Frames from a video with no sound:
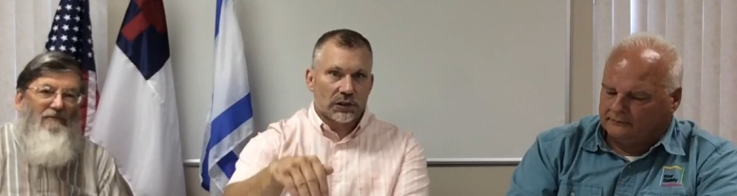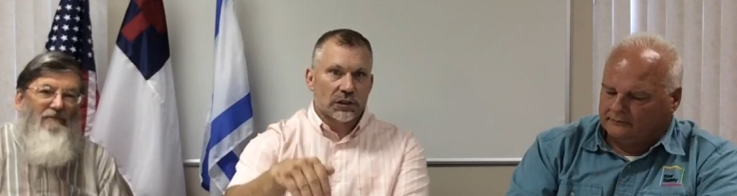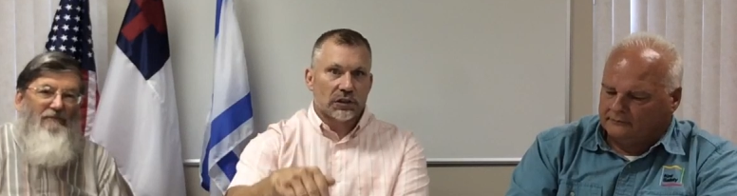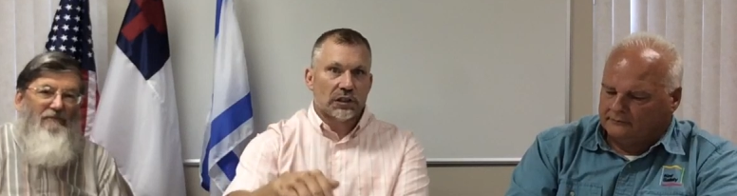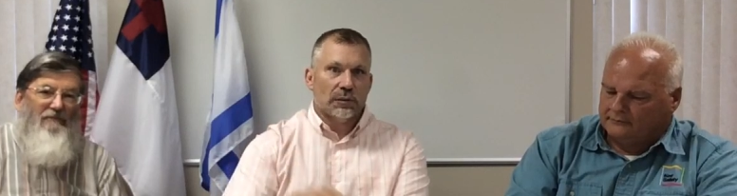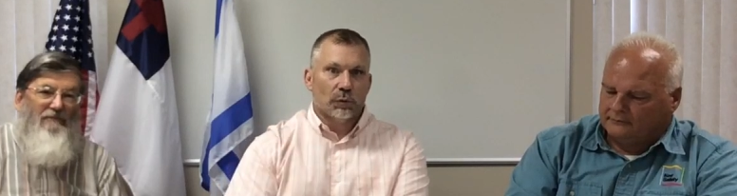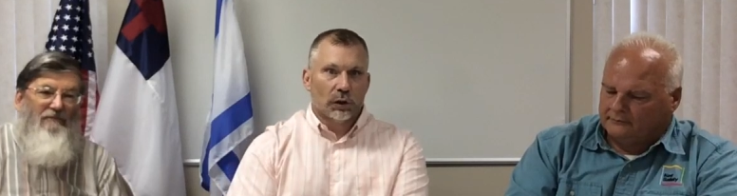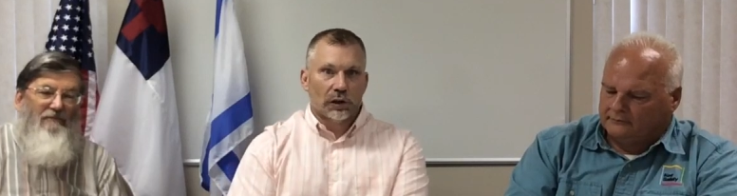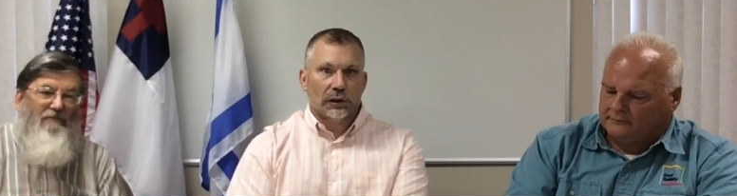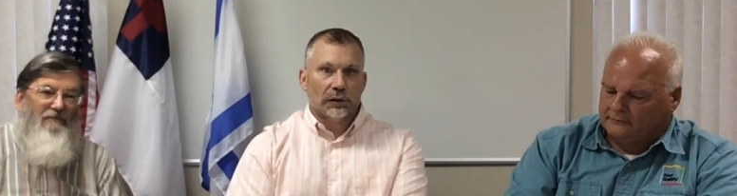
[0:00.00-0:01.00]
Speaker 1: us to see
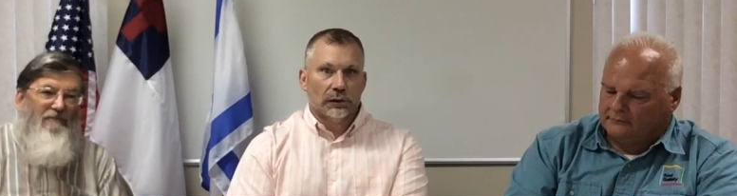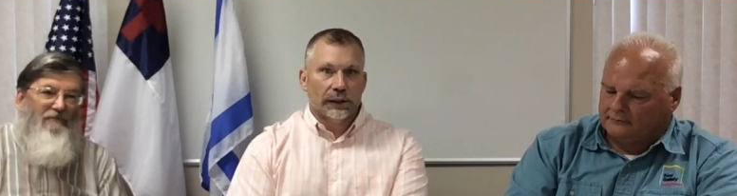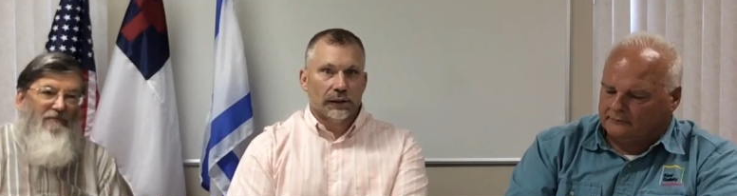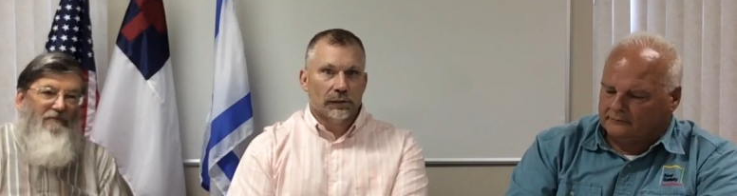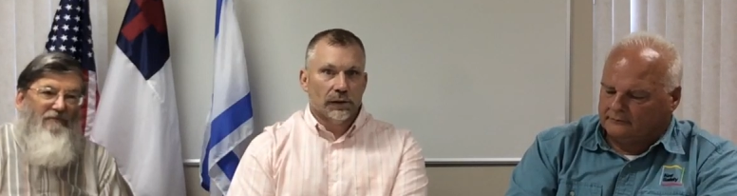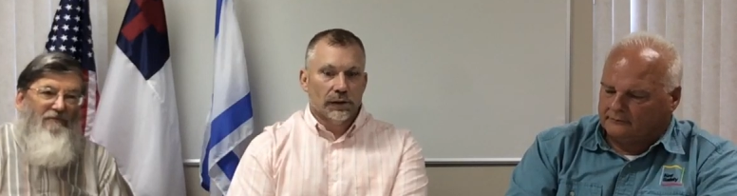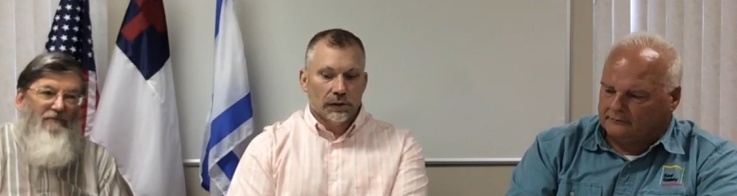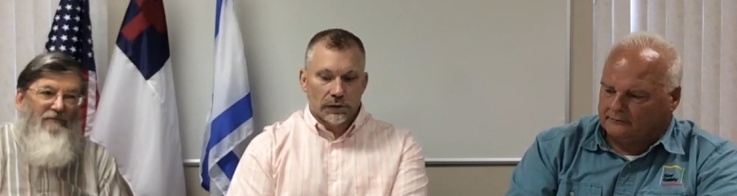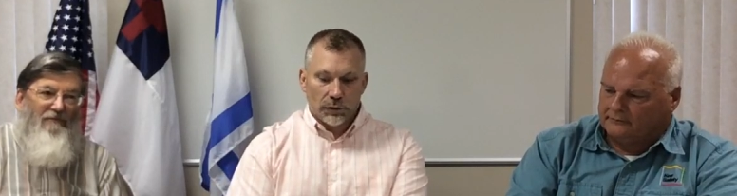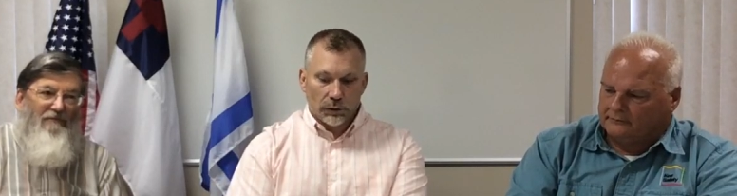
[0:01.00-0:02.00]
more clearly. Mm
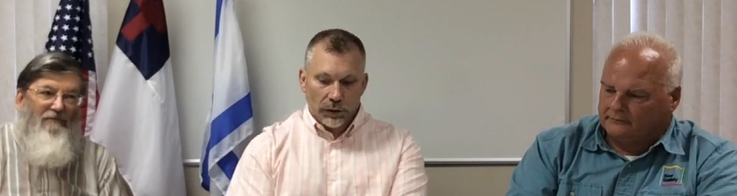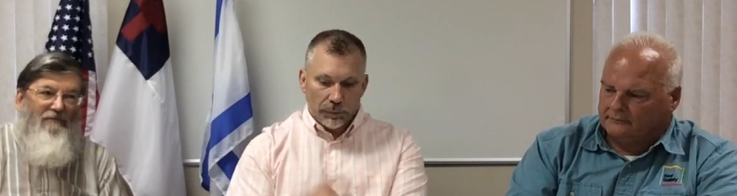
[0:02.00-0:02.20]
-hmm. So